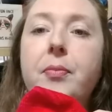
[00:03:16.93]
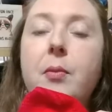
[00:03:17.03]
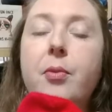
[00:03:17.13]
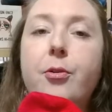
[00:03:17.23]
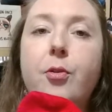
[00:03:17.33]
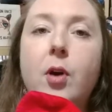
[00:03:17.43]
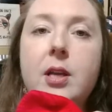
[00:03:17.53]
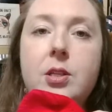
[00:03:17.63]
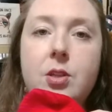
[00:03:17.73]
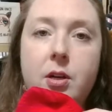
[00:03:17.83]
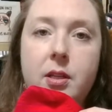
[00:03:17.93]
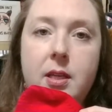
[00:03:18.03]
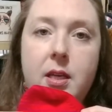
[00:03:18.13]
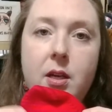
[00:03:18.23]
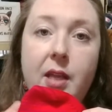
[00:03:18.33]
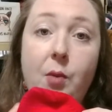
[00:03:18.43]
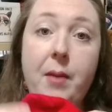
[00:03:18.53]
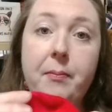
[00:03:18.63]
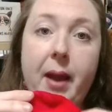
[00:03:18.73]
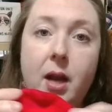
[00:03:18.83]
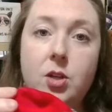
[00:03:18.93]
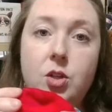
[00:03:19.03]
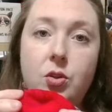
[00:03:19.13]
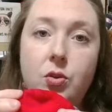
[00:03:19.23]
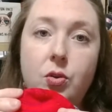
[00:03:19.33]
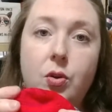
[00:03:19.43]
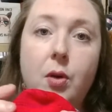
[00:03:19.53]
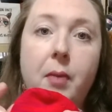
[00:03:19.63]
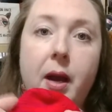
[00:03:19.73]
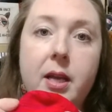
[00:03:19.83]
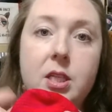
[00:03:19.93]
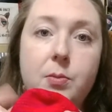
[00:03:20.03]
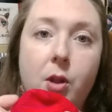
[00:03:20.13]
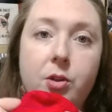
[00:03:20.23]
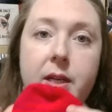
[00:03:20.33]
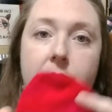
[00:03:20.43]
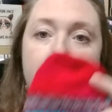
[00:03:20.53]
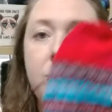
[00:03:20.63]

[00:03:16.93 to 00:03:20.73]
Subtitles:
before I started the heel, and I went back to my smaller needles.